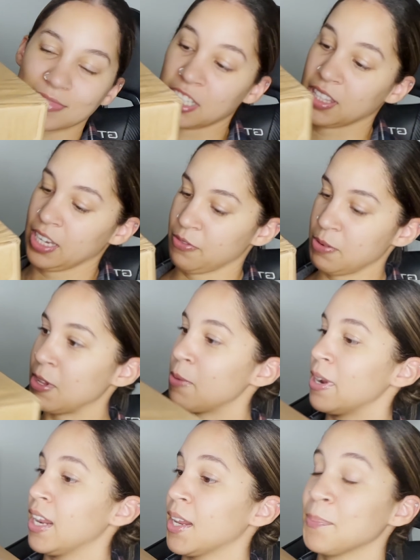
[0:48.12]
good thing I ripped out
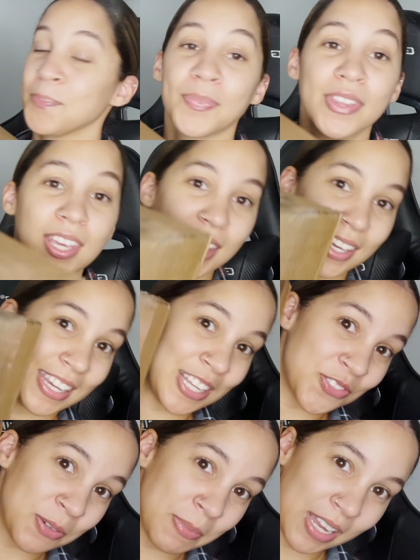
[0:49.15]
my name. It's
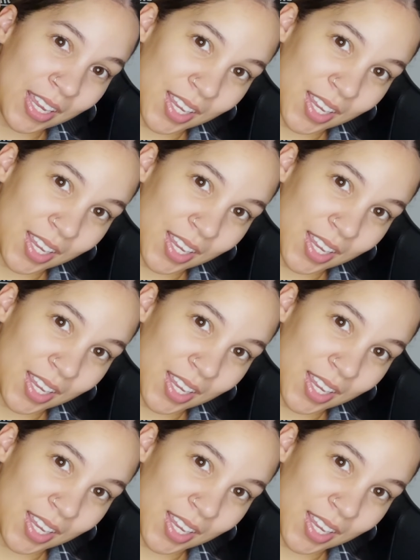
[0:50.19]
from